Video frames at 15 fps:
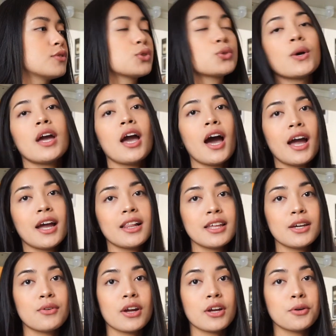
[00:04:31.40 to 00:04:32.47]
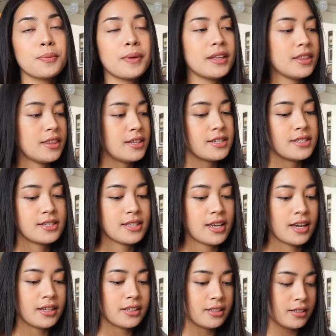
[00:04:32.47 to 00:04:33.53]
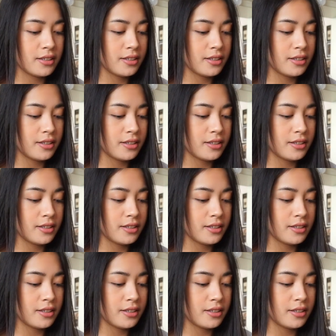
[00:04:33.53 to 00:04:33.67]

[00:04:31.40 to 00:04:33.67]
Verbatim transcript: so I highly recommend this set